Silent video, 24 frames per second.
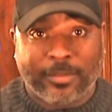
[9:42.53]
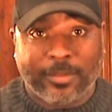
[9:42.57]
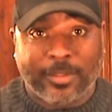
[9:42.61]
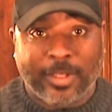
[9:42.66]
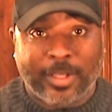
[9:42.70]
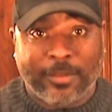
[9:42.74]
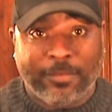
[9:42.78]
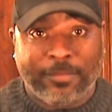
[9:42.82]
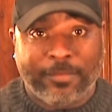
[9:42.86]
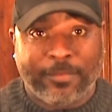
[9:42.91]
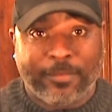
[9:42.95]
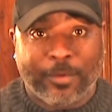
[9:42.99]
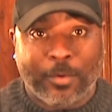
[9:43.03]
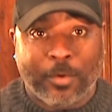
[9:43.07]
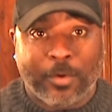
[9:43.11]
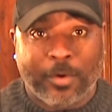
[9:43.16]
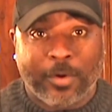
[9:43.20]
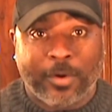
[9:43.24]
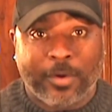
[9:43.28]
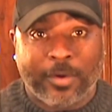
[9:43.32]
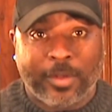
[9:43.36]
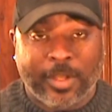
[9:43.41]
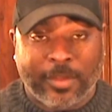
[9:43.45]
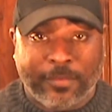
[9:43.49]
If
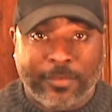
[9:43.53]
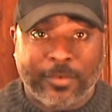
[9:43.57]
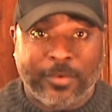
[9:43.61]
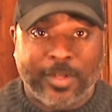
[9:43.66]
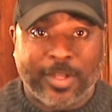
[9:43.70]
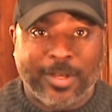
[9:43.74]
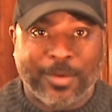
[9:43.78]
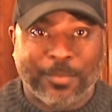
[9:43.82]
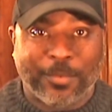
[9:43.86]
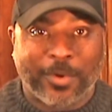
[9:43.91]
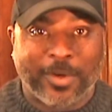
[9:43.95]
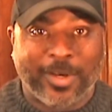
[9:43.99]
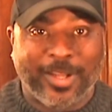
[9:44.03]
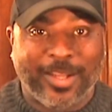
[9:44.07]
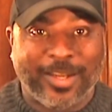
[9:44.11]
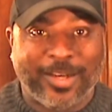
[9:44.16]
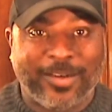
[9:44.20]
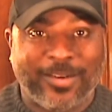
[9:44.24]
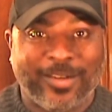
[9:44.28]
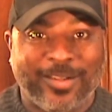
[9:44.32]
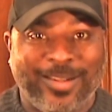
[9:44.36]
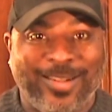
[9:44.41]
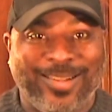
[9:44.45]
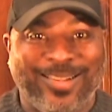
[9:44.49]
you didn't want to
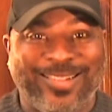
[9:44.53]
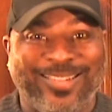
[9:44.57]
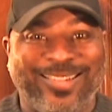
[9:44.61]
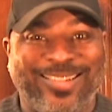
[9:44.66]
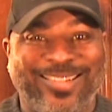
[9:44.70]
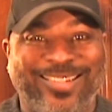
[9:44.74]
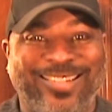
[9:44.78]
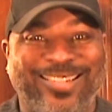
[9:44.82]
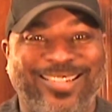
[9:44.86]
hear it.